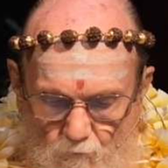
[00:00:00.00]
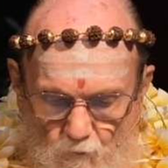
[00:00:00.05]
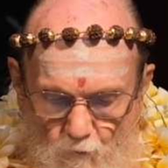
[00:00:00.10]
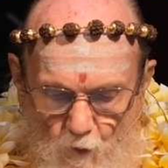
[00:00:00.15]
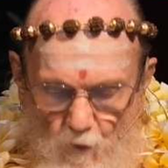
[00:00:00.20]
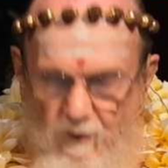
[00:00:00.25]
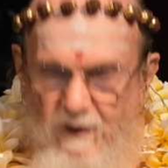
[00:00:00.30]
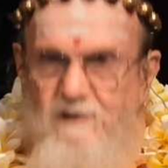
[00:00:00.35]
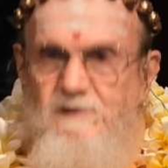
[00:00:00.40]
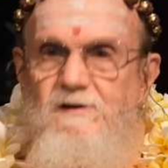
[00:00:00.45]

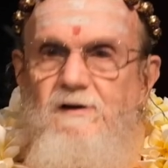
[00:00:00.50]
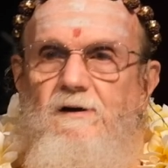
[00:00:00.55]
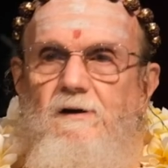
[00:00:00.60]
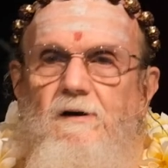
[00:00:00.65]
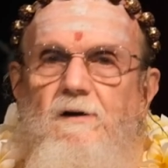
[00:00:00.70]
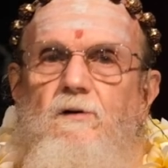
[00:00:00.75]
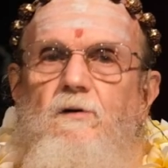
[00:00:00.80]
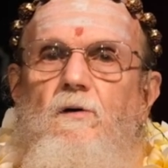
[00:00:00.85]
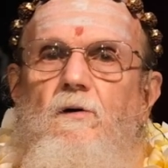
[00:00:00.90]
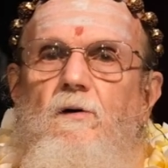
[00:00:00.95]
So that's the
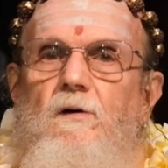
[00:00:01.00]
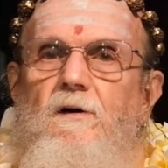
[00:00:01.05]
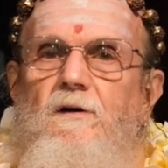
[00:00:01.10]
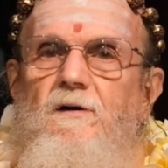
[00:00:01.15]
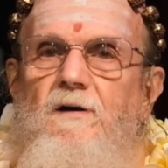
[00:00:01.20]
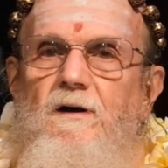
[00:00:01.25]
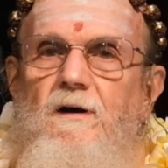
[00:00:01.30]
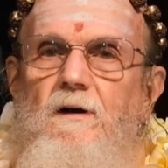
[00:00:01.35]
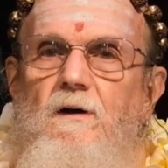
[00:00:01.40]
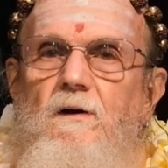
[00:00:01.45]

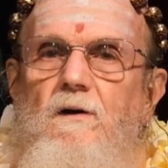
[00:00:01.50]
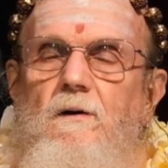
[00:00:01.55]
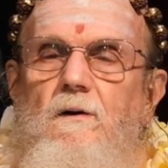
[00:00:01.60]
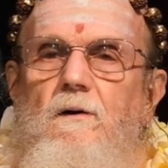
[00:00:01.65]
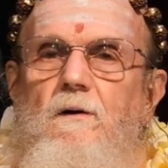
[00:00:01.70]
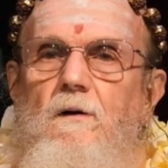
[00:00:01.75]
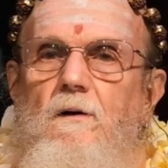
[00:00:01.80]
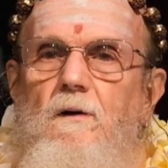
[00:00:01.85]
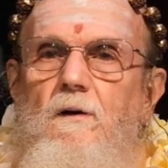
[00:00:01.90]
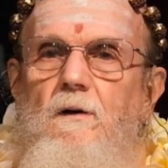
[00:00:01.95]
eternity,
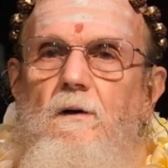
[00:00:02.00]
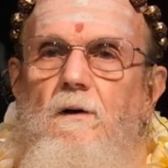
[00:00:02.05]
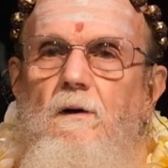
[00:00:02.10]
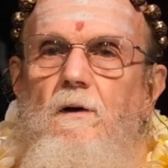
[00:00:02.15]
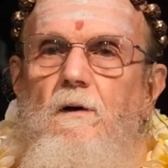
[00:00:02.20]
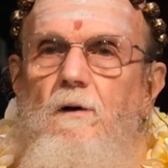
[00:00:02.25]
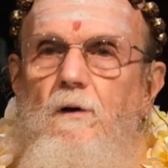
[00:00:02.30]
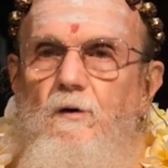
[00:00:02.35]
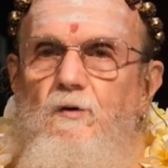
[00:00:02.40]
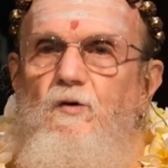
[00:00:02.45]

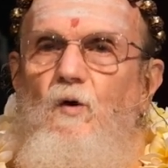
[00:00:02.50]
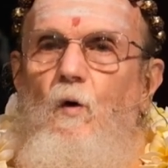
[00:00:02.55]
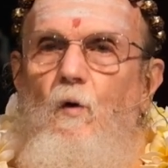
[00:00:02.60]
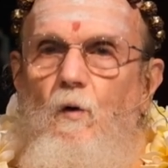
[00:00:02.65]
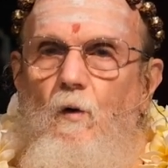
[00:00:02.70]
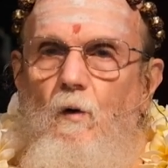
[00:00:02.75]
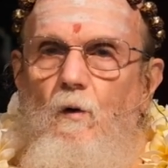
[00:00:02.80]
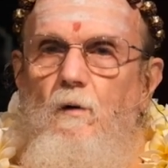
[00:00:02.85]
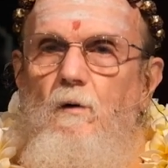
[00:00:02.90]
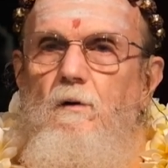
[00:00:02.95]
the
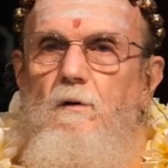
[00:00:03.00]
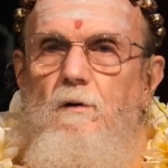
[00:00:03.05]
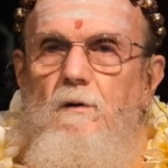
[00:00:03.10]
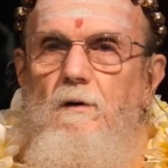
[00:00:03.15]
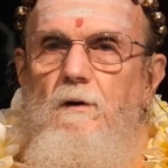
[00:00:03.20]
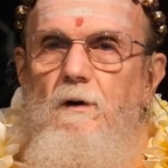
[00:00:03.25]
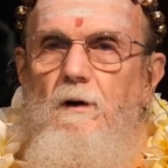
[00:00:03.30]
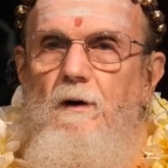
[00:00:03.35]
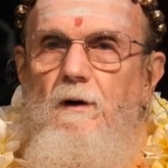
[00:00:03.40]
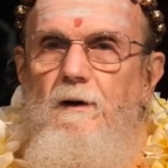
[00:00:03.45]
soul,
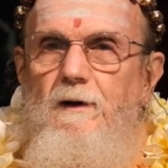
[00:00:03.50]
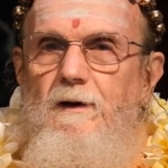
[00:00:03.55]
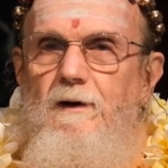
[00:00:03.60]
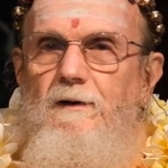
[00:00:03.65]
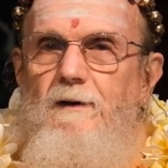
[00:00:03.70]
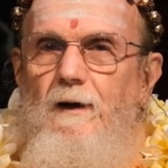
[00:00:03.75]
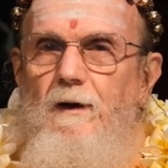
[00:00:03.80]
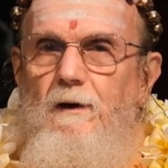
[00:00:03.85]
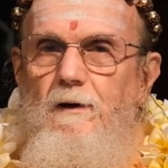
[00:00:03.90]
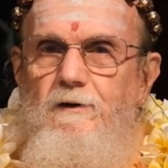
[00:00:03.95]
the
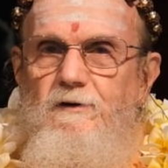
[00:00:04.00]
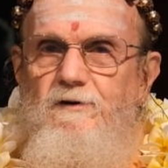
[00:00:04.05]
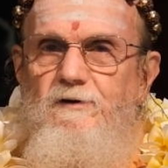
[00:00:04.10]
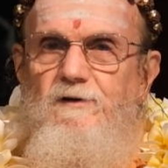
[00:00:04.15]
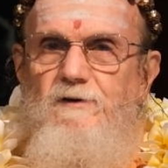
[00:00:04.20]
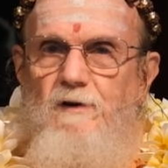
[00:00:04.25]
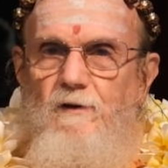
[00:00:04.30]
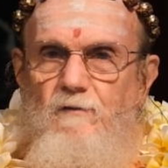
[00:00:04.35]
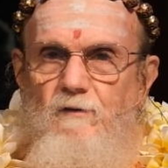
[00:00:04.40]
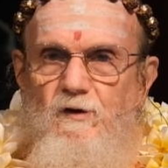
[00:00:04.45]

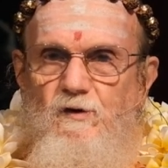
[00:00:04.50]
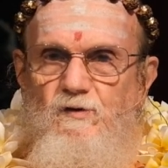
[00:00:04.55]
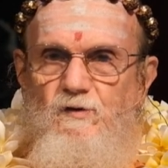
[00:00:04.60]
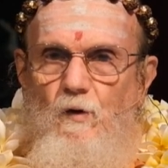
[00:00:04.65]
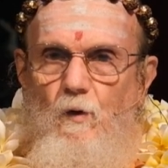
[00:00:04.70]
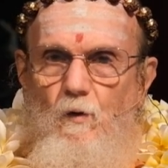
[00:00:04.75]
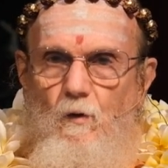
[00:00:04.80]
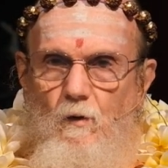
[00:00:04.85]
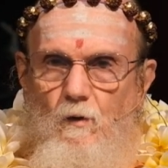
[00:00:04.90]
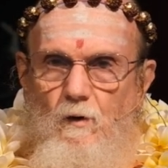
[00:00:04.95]
intelligence of the
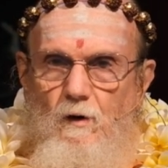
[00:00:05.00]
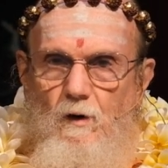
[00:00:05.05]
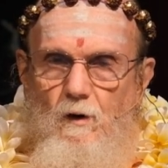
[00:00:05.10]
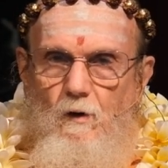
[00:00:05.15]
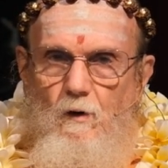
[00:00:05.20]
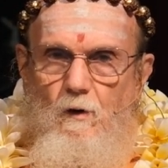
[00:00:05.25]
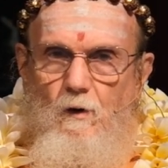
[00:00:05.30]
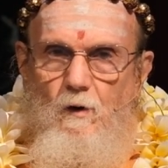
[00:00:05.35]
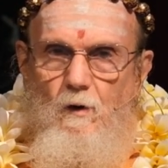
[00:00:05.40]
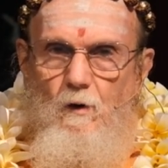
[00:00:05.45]
soul.
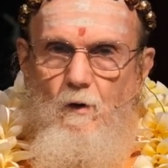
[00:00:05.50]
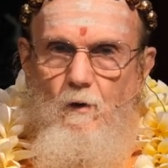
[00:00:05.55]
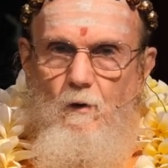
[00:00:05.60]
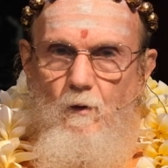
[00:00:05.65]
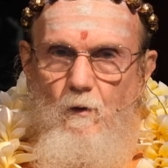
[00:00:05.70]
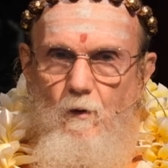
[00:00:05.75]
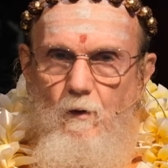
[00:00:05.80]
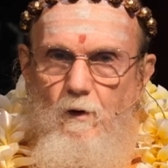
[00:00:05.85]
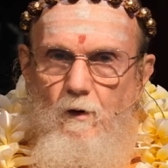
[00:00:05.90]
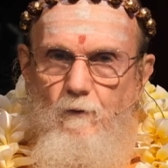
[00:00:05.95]

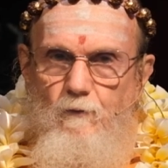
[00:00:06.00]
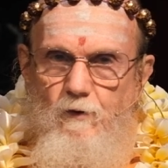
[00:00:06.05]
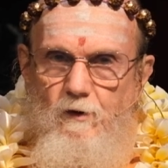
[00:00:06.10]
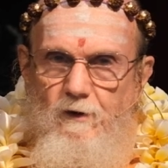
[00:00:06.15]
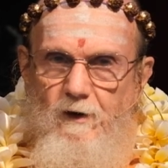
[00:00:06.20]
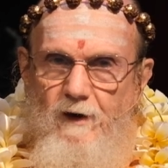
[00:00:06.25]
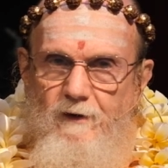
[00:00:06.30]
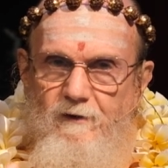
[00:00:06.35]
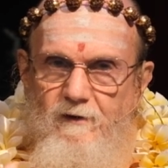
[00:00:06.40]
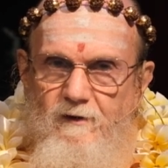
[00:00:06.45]
If you're
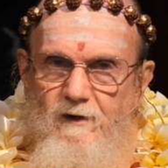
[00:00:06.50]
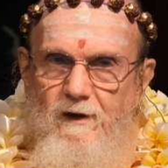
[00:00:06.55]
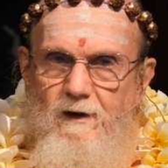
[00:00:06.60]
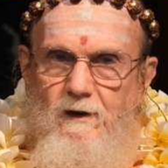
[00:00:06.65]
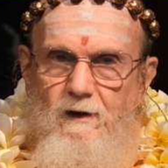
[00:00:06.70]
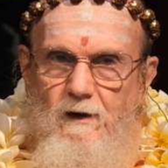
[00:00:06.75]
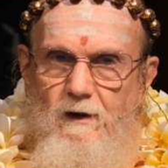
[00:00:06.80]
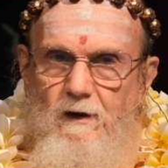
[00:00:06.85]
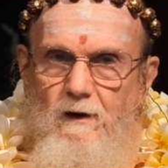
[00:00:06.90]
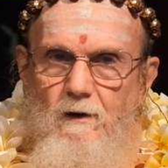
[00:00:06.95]
not
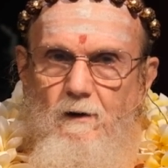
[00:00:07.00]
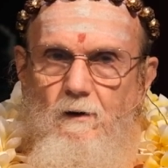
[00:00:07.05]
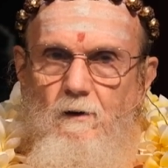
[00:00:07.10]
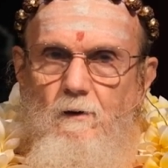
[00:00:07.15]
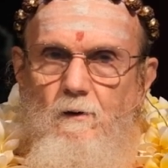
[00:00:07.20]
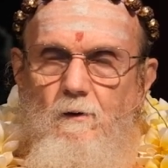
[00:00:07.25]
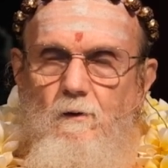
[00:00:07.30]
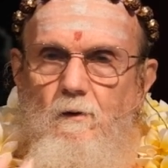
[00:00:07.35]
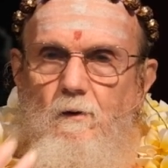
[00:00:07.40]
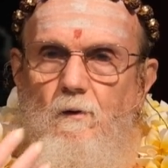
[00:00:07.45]
thinking,
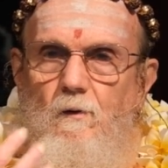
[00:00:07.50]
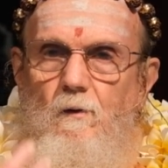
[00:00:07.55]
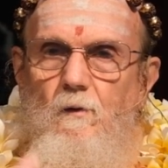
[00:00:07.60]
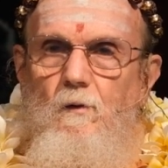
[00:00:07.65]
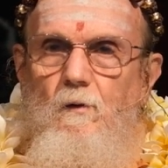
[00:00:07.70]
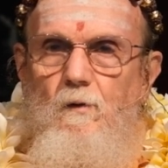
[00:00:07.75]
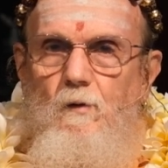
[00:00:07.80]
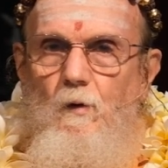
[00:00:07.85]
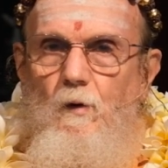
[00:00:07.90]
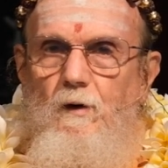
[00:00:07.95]

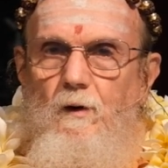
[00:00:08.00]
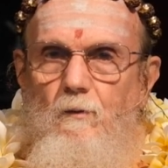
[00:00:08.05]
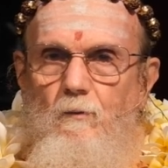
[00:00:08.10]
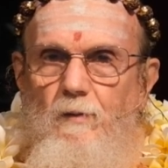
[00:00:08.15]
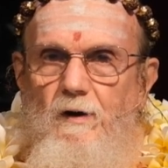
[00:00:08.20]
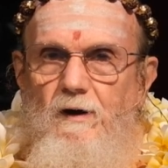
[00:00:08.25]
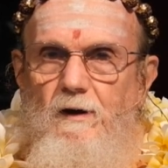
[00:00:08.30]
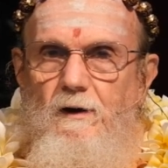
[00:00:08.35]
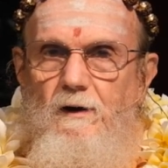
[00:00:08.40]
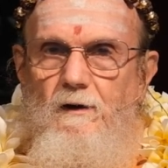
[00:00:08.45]
you can
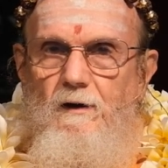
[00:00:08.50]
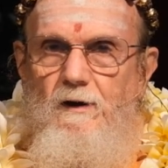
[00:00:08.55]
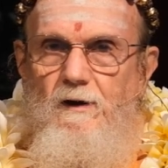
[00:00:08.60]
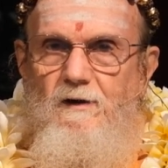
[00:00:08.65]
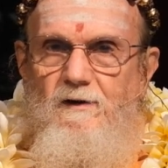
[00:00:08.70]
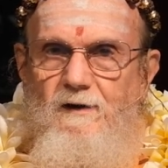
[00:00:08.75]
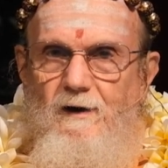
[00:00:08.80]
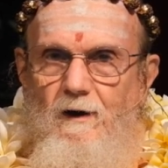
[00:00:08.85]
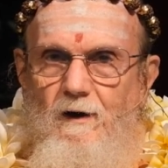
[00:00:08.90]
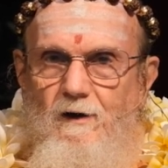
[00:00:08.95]
be in the
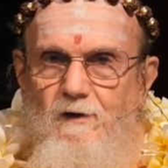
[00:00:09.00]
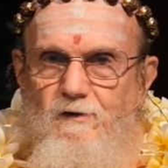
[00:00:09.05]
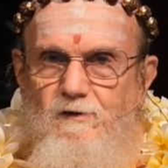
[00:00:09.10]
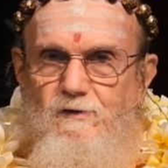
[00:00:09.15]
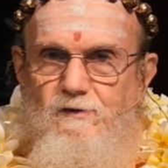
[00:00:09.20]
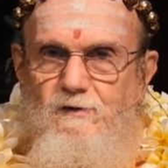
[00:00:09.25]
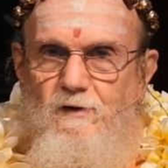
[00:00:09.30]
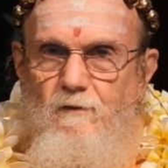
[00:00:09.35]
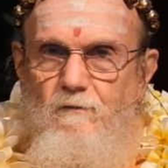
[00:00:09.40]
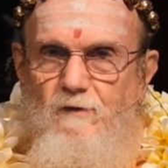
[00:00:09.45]

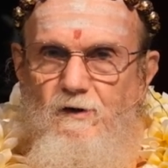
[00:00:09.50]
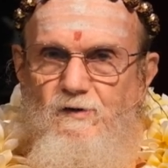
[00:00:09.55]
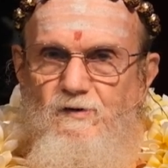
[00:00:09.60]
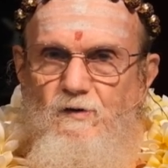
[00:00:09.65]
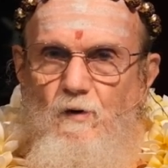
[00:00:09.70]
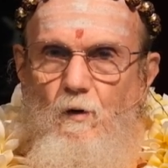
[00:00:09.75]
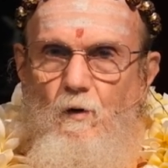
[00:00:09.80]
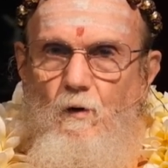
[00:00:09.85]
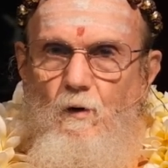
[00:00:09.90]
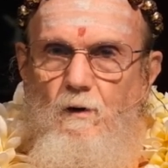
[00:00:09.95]
intelligence of the
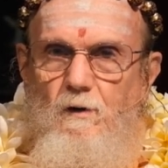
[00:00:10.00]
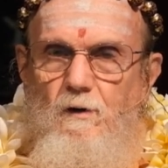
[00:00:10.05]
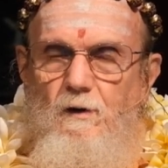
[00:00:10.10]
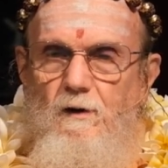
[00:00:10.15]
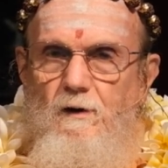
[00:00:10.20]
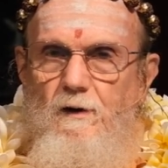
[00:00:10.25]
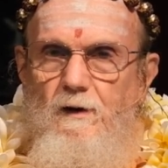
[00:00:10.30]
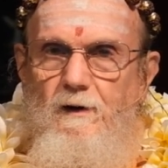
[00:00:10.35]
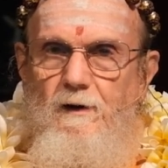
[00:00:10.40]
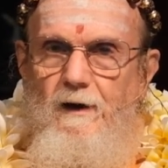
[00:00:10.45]
soul,
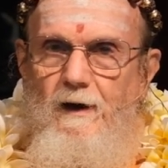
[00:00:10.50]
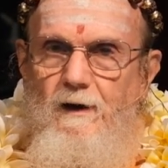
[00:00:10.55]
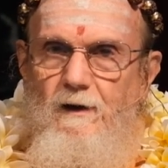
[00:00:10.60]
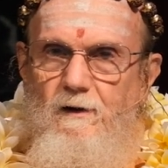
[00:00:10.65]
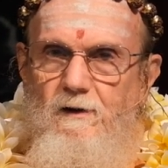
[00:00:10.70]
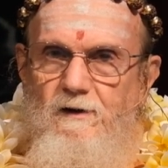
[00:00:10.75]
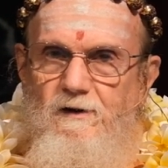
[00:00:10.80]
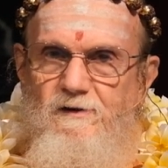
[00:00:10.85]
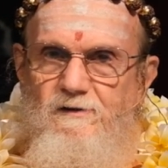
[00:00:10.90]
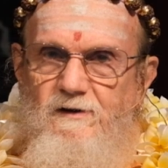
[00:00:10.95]
and that
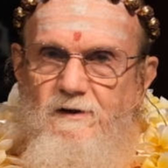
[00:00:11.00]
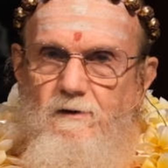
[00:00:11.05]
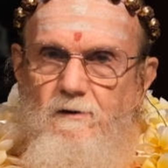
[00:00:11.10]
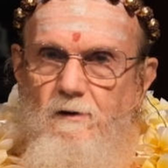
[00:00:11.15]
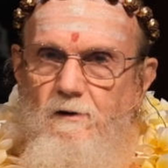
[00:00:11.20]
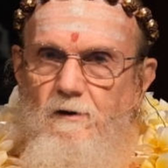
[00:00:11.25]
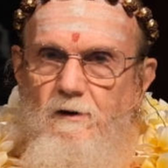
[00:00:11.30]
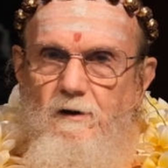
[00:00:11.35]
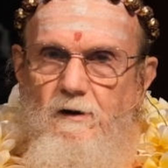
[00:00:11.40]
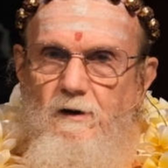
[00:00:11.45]
is
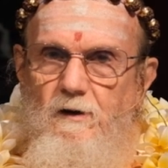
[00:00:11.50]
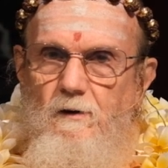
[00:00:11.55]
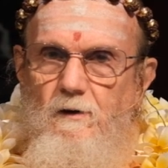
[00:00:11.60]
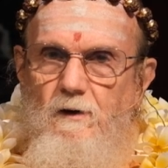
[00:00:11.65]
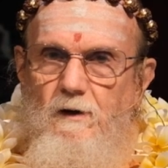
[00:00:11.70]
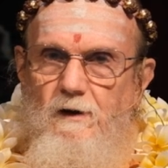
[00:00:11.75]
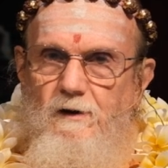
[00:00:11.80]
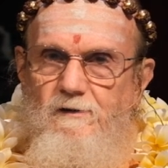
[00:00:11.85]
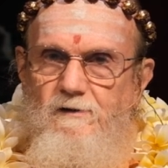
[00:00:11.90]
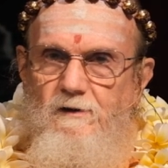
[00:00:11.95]
eternity,
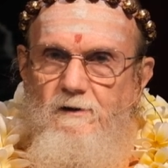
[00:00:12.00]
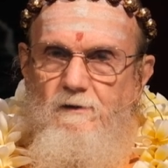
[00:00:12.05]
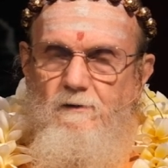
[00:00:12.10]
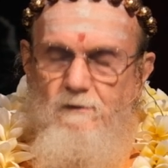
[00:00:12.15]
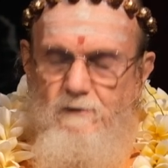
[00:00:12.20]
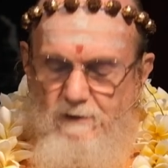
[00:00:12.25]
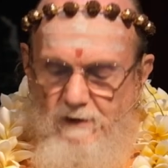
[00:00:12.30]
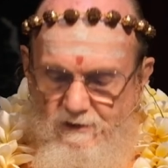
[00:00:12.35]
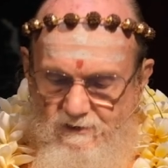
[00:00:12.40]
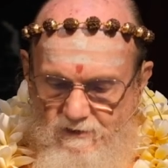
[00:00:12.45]
because it
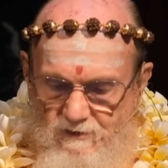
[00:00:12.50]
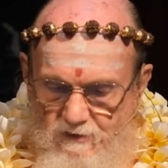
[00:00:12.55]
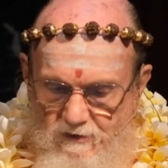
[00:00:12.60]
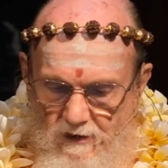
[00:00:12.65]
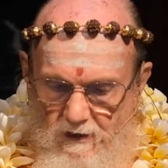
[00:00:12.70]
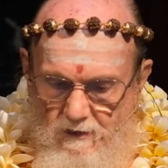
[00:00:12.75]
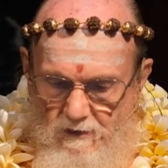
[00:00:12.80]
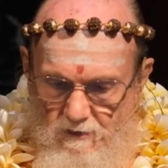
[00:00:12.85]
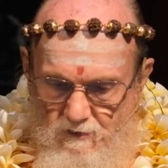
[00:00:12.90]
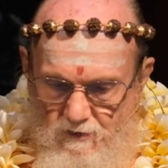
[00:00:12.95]
doesn't
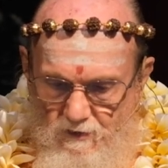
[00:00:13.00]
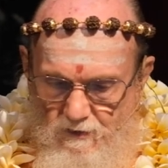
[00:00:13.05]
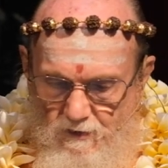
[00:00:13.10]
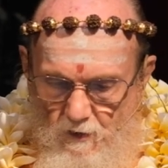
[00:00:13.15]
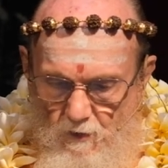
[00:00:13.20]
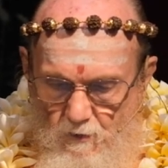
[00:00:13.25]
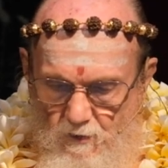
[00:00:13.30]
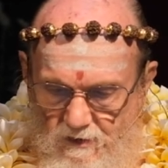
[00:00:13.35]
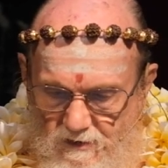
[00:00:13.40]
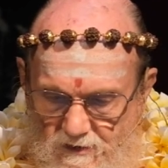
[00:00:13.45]
change, it's
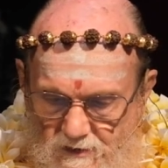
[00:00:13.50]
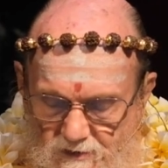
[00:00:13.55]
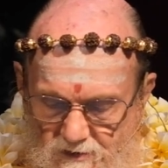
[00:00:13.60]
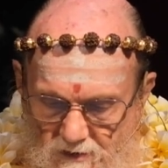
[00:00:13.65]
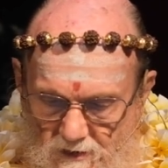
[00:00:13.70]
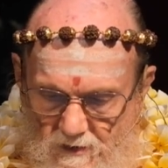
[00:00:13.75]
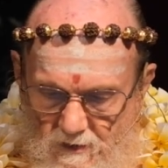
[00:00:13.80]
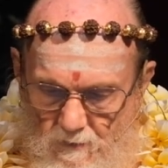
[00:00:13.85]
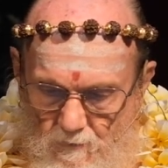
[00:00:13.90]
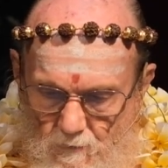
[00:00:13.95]
always the
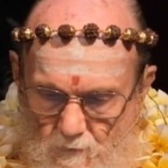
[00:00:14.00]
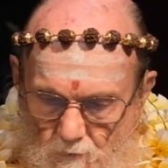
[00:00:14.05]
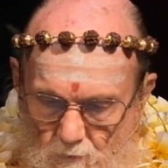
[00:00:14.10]
same.